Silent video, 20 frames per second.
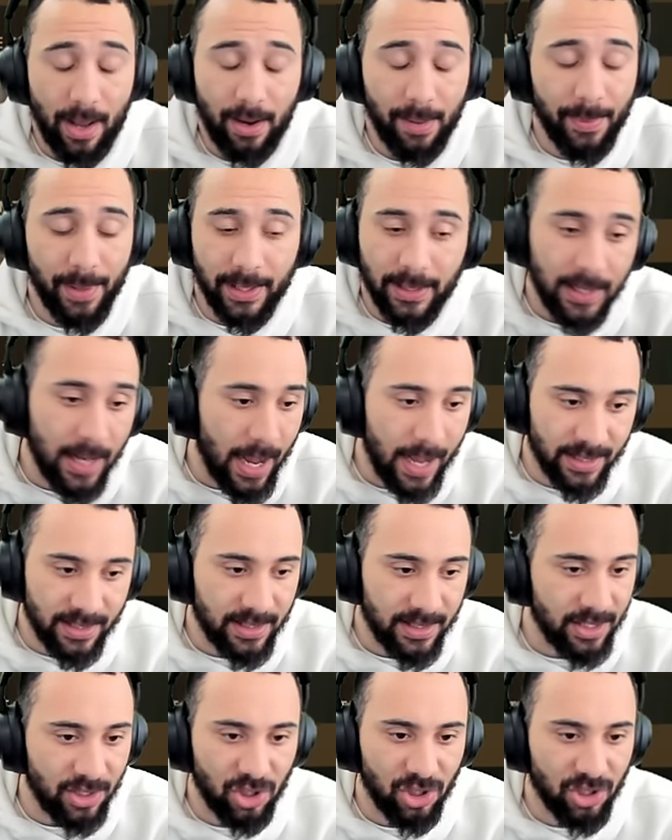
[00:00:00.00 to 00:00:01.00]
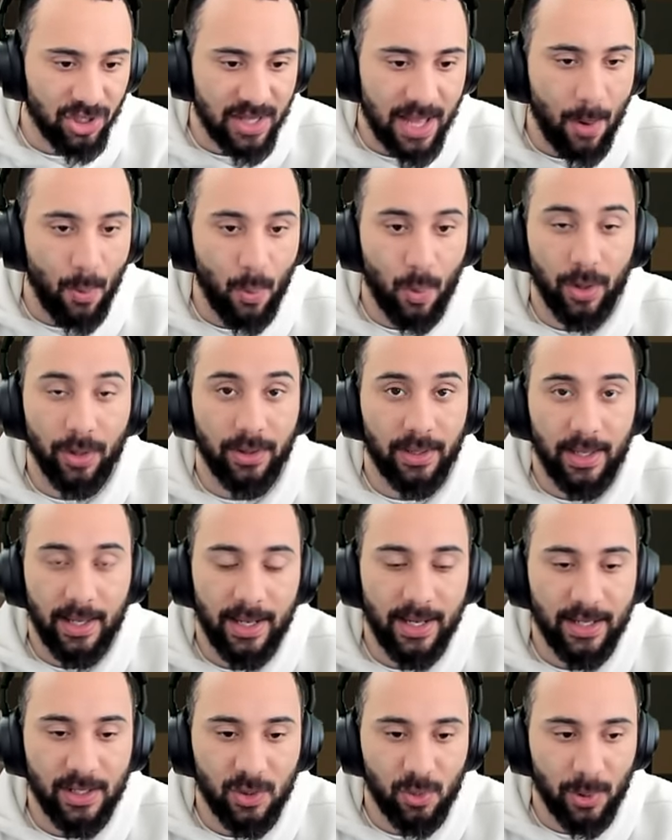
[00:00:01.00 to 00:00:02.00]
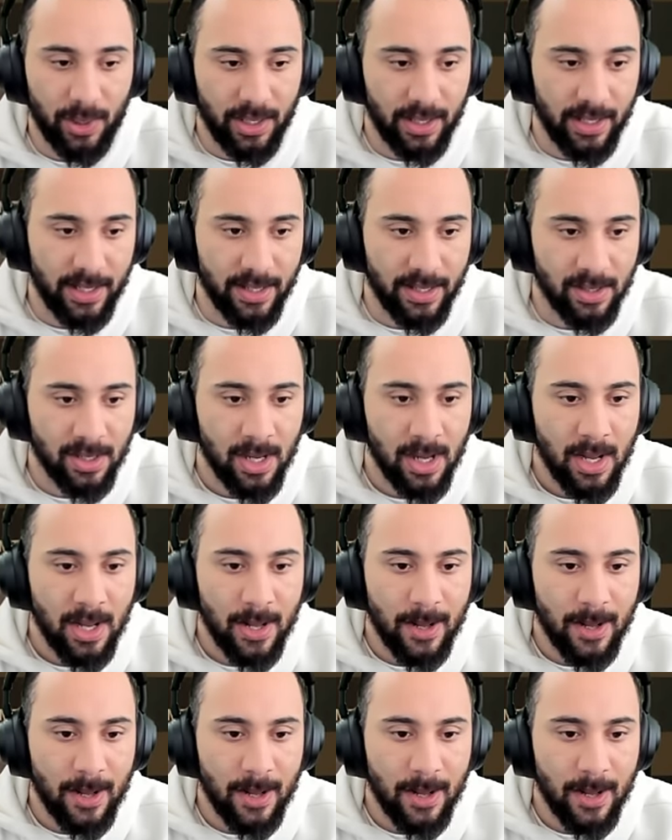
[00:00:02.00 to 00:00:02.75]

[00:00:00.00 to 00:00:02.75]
i am like, no, it's, it's just not worth it. It is what it is.